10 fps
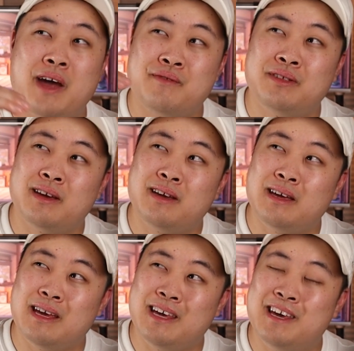everything
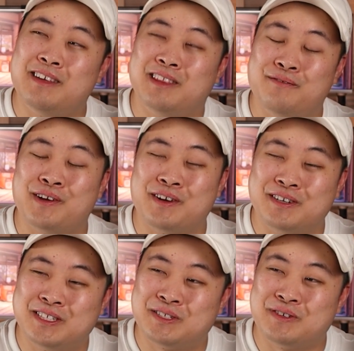in the figure
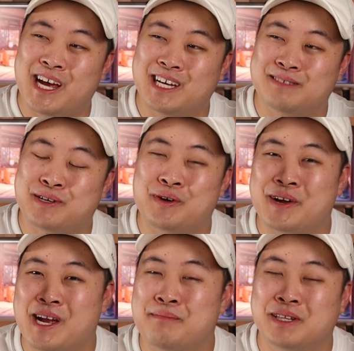industry has been
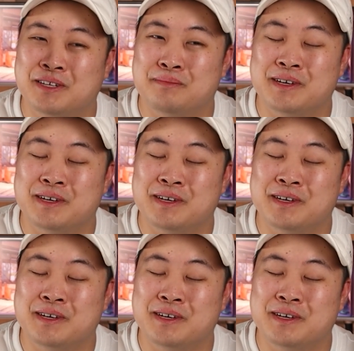going up a little